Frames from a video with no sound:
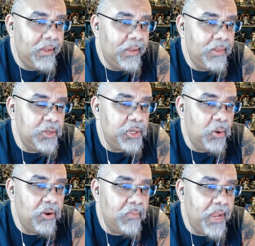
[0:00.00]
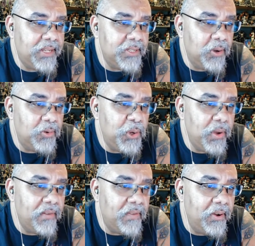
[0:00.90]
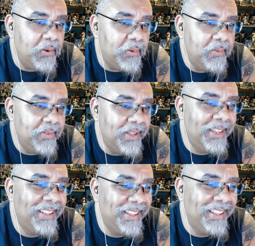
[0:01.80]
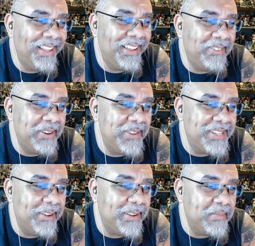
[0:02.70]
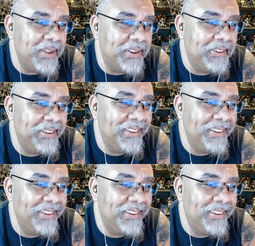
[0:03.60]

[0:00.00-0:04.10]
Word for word: The Joker makes his own U F O. What are we talking about here?